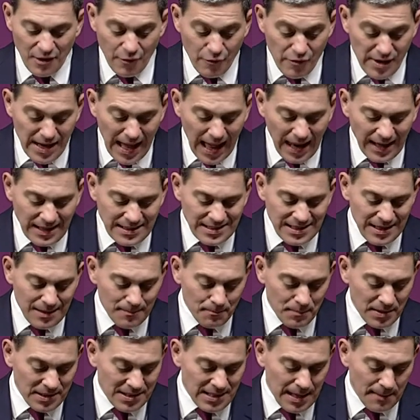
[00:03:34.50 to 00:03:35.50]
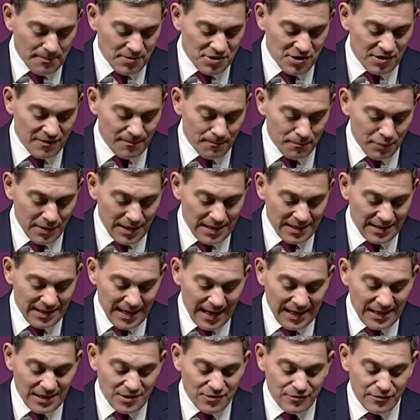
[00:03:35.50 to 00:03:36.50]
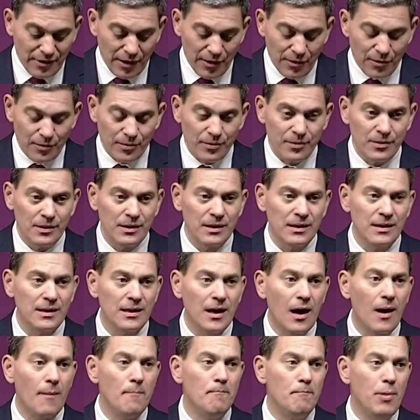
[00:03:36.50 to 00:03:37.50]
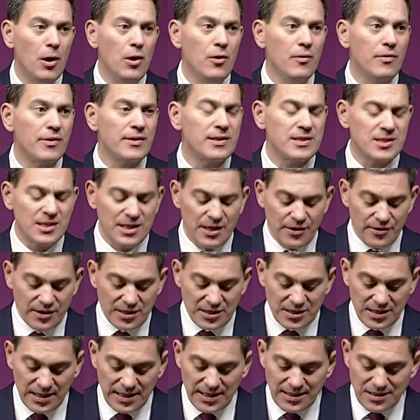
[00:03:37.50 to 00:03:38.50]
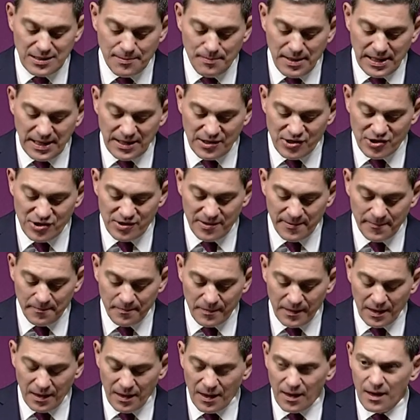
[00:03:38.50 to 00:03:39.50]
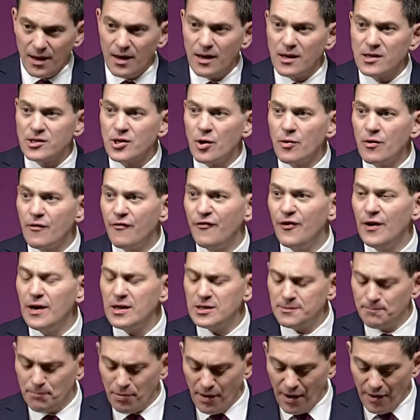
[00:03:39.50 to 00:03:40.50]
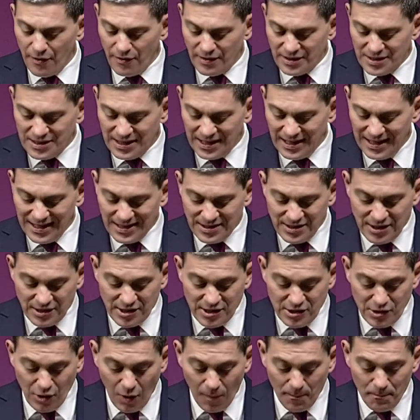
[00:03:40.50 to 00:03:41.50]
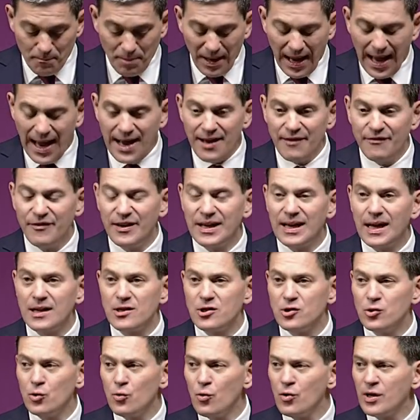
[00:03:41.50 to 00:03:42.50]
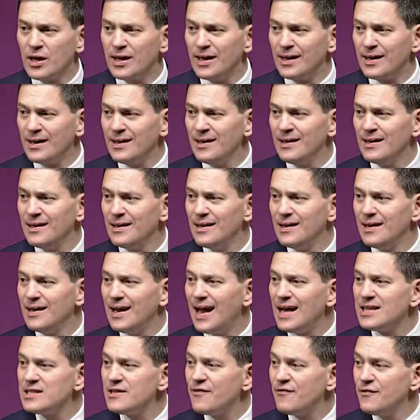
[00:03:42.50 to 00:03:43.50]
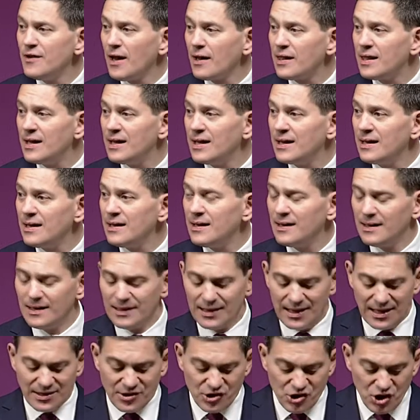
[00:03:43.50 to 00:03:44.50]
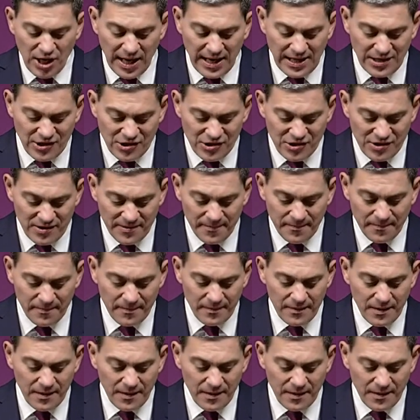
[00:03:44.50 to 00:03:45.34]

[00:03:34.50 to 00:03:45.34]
The reality and perception of Britain and its role are both seriously diminished. So the first priority is to stop behaving and talking as if nothing has changed.